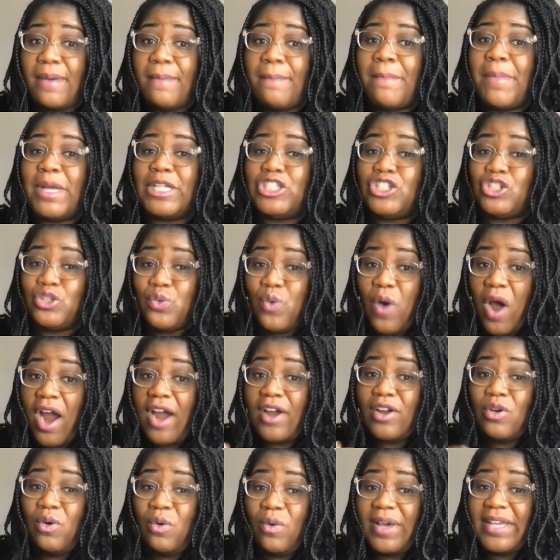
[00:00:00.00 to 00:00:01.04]
but you
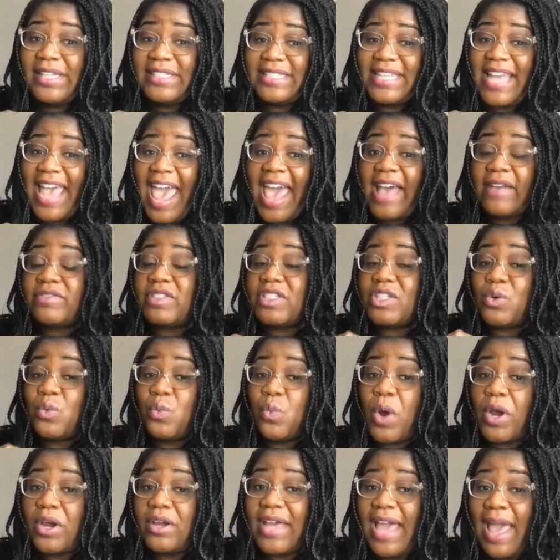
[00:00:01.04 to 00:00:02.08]
are going to have to
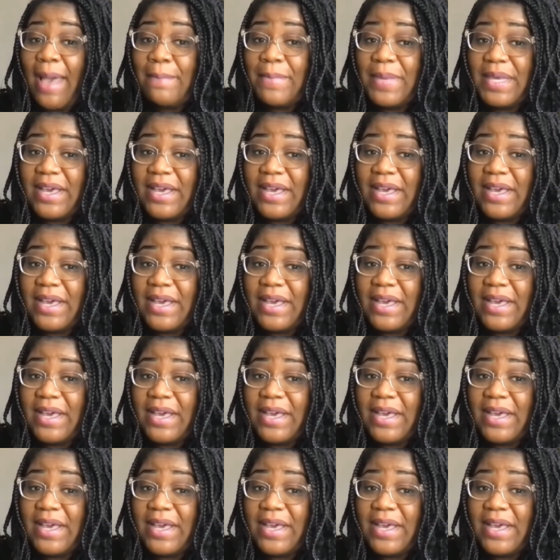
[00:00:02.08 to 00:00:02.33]
work at